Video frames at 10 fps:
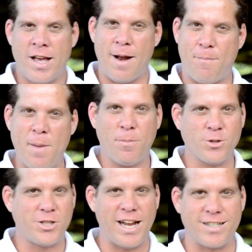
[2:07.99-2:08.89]
and people
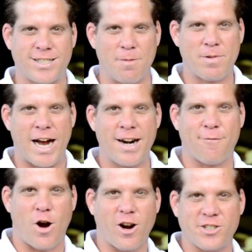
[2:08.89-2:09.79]
say it's some kind
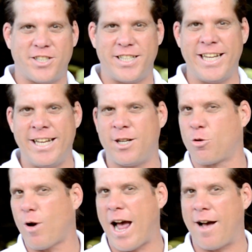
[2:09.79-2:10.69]
of RC
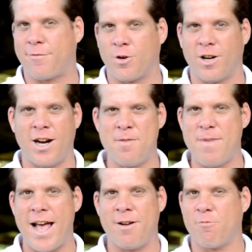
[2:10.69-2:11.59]
craft or
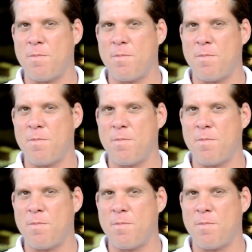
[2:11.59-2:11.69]
unmanned